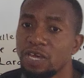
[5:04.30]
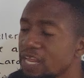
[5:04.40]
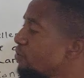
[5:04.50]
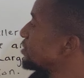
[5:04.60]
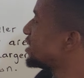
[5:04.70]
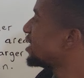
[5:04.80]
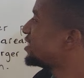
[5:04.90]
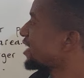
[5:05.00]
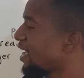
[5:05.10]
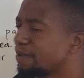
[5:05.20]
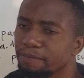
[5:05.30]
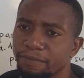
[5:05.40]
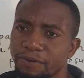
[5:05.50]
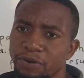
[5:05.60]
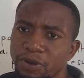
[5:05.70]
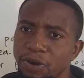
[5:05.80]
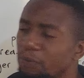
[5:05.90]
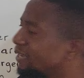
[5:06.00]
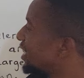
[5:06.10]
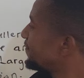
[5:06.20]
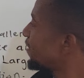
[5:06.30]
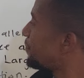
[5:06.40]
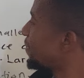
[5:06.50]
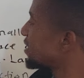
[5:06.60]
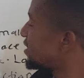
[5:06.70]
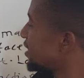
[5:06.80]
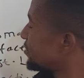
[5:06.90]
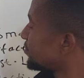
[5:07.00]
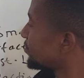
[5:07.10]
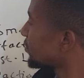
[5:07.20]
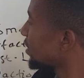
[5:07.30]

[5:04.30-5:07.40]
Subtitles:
When we set time, we give a person